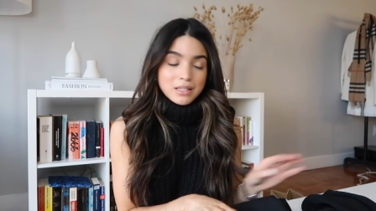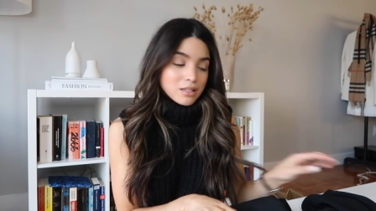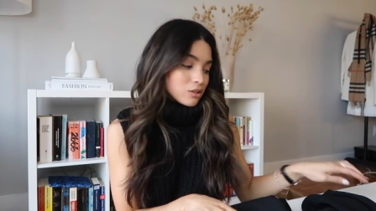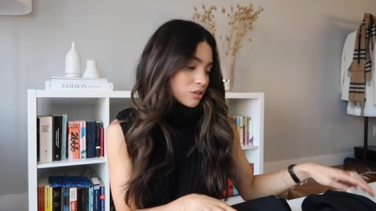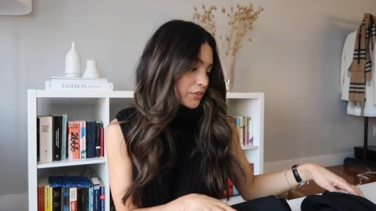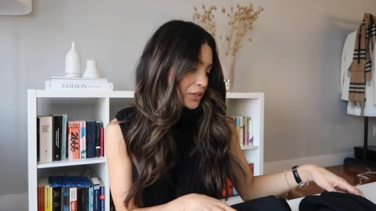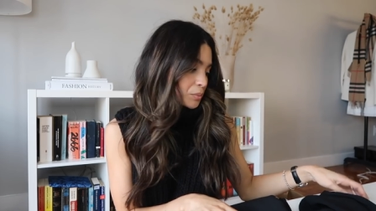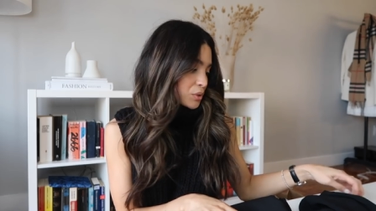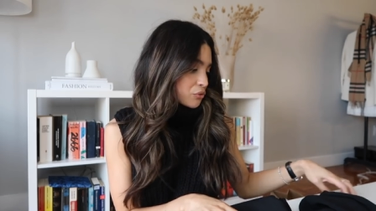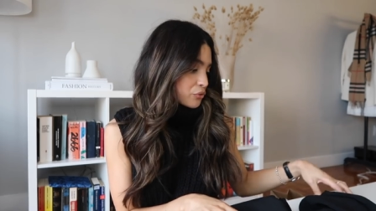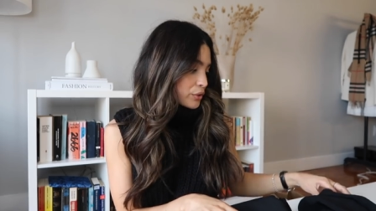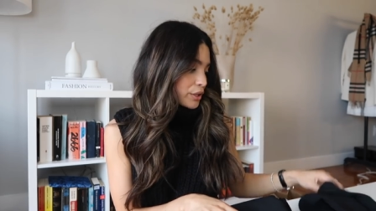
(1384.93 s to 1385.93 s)
makes it look very
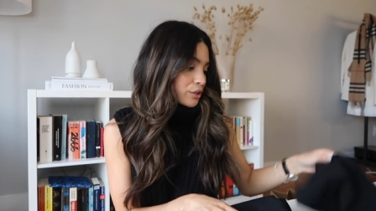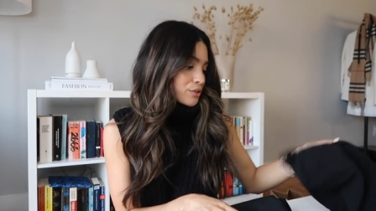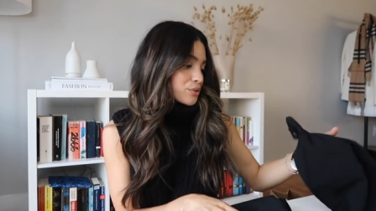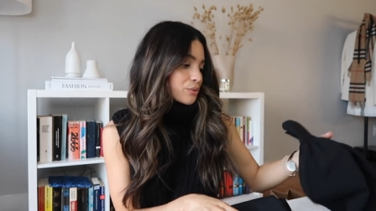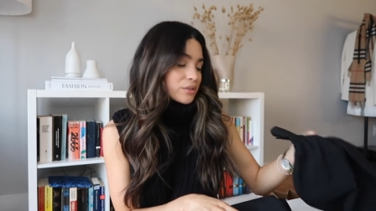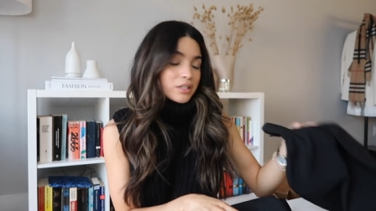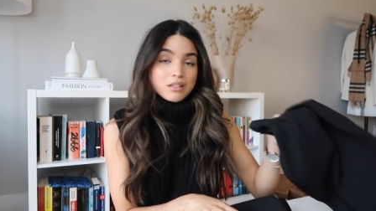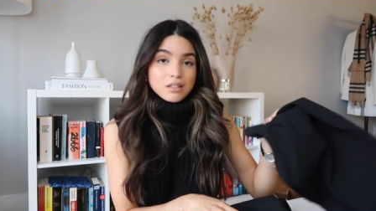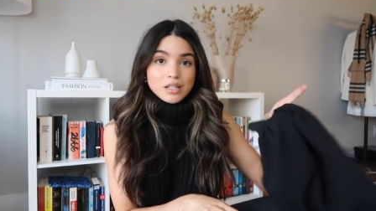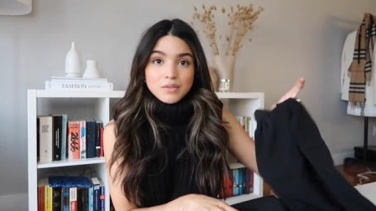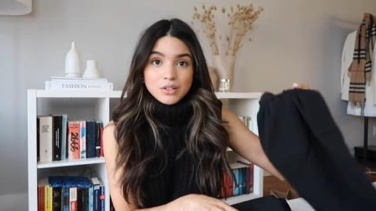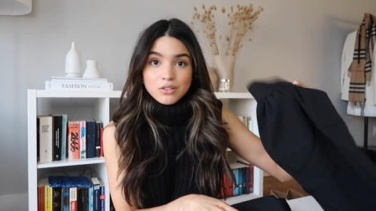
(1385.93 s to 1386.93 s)
beautiful and also these
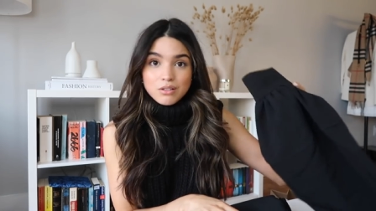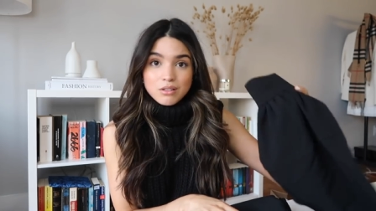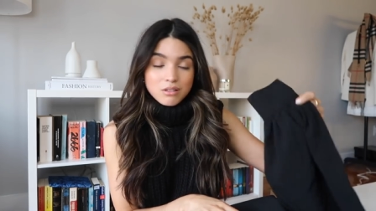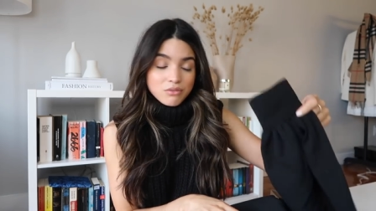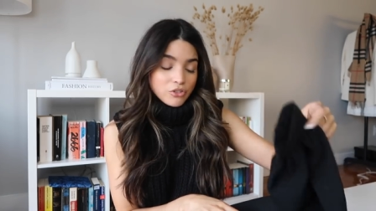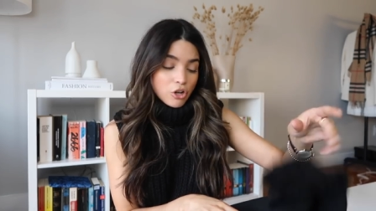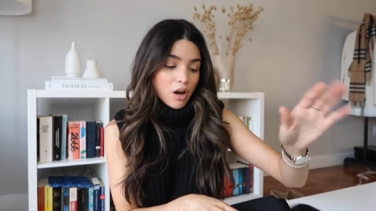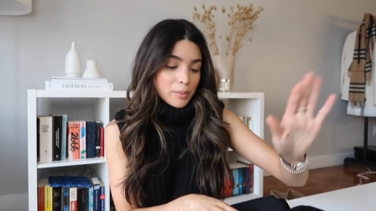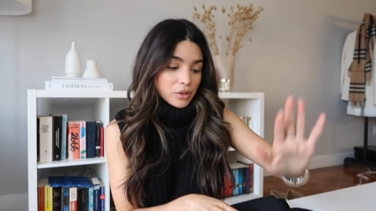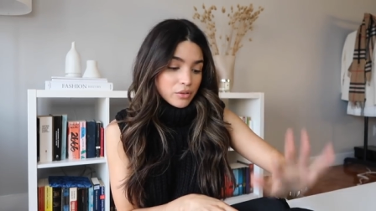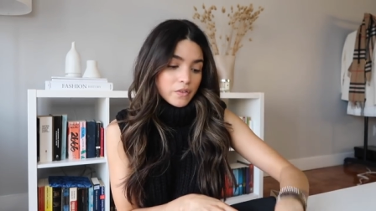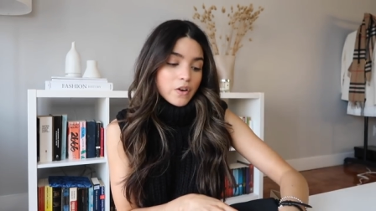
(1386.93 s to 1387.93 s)
sleeves are just
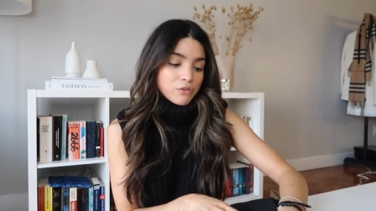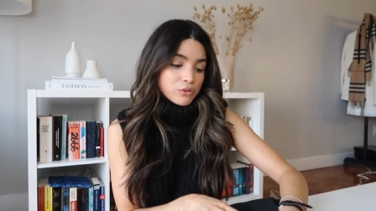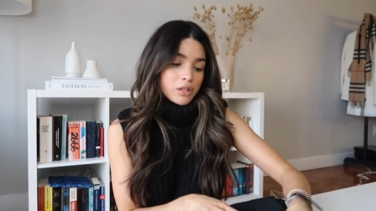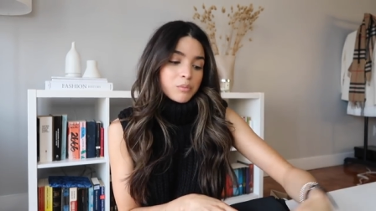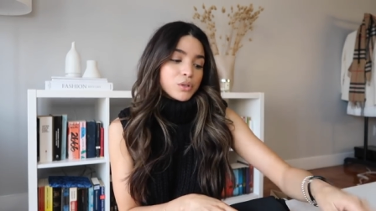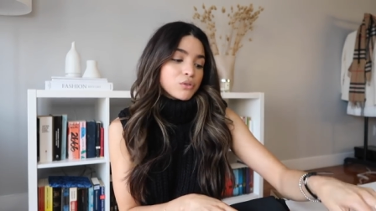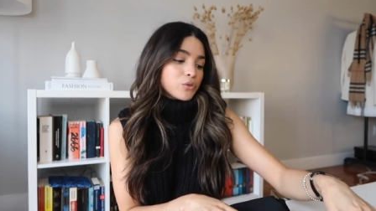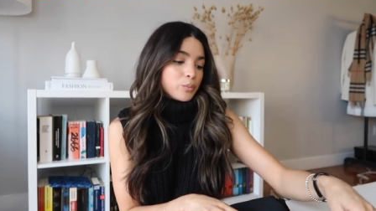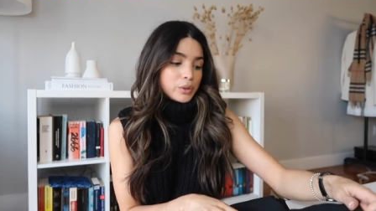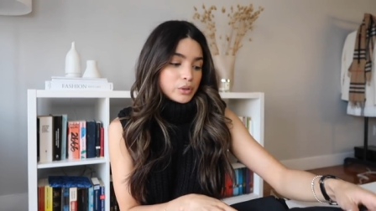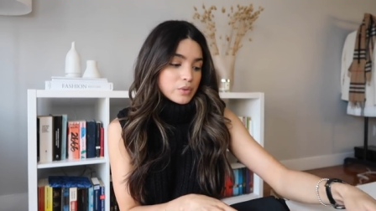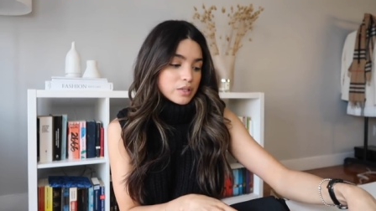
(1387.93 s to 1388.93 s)
phenomenal they've got really beautiful
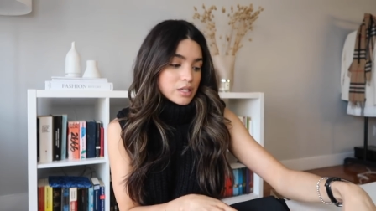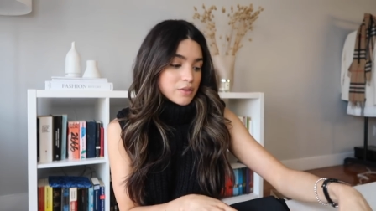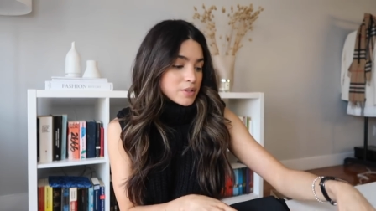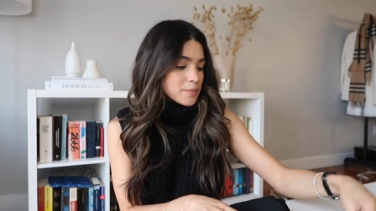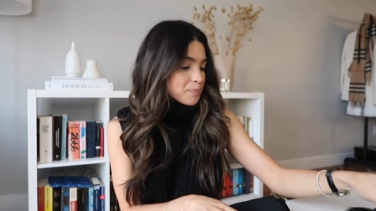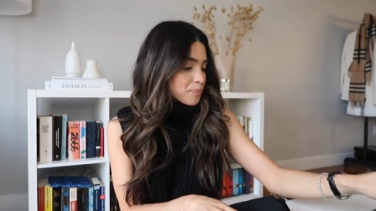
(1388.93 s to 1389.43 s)
balloon sleeves